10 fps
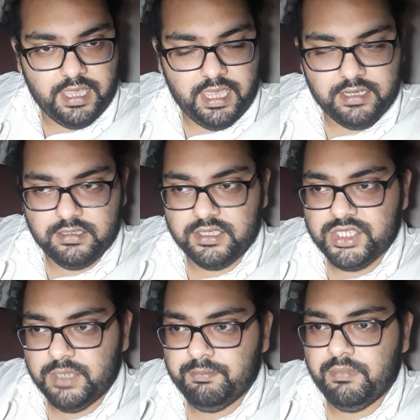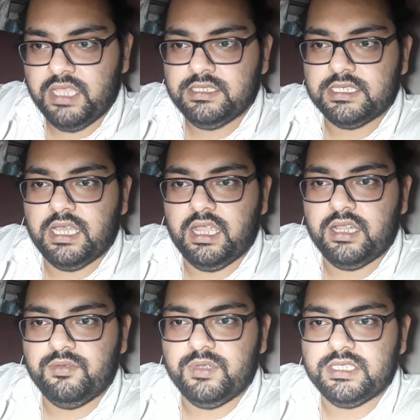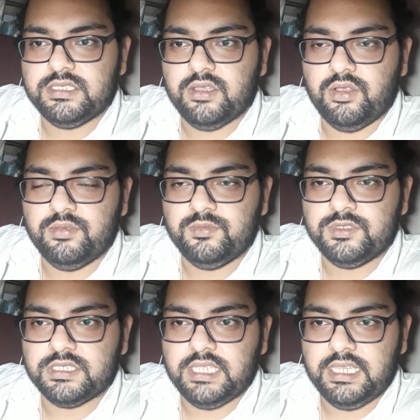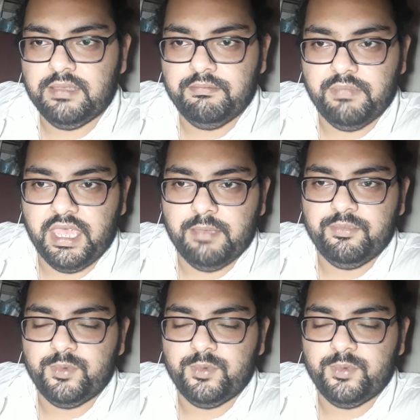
and the shipman's card was almost like a map